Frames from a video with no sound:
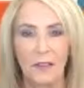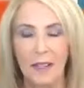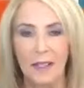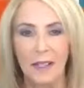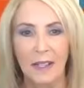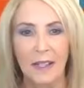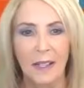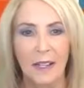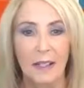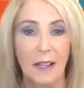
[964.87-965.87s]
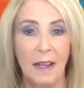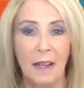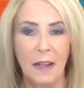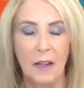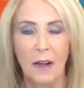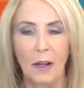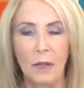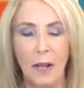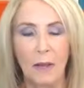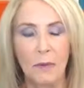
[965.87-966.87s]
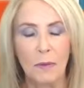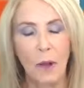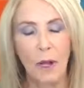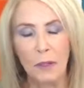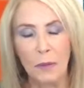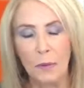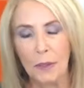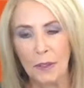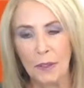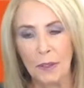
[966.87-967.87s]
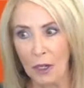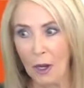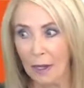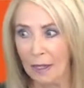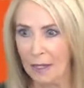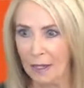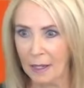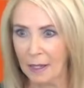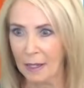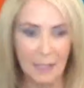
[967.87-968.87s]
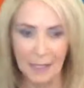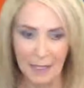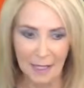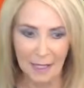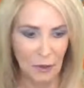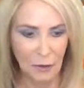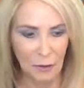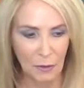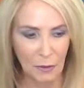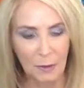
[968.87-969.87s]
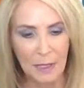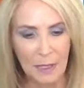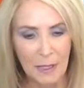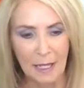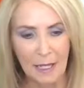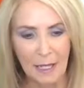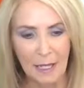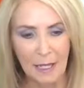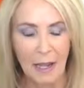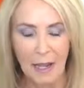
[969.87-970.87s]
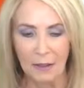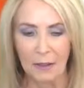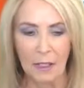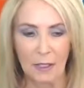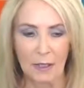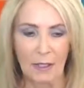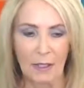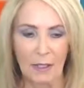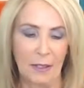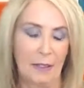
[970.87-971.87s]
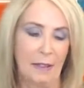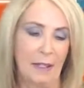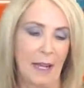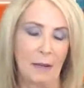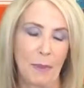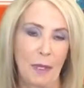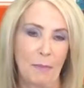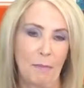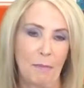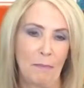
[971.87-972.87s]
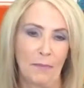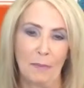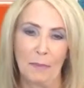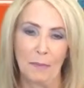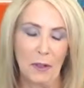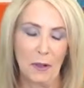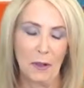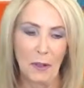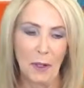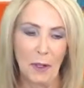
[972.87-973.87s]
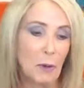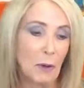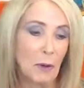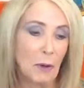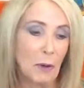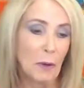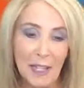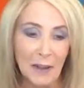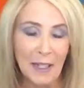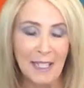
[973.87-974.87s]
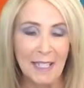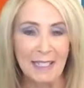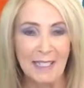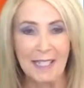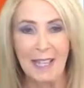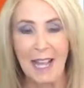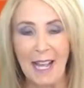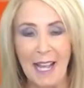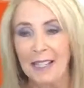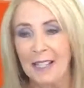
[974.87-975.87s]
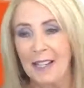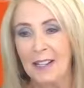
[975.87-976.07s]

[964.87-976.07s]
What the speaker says: great. Yeah, I while you were talking and I was listening to you, I was thinking there's got to be, a portion of the audience that,